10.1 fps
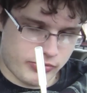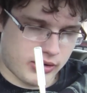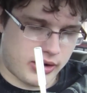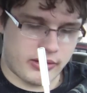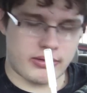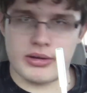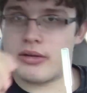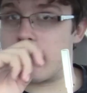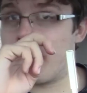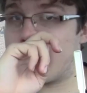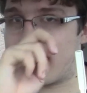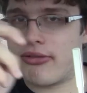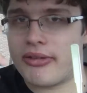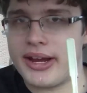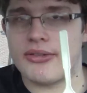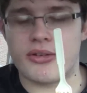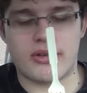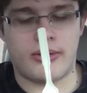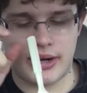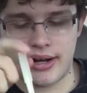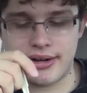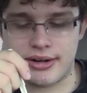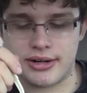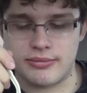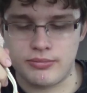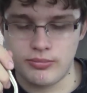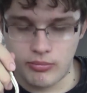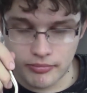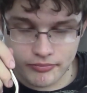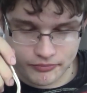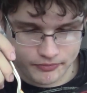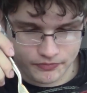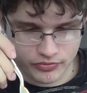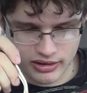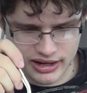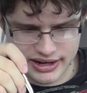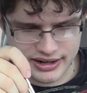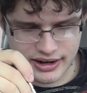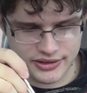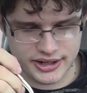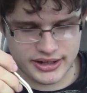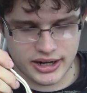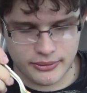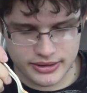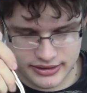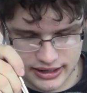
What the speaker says: There's so many flavors going on in here. I can hardly narrow it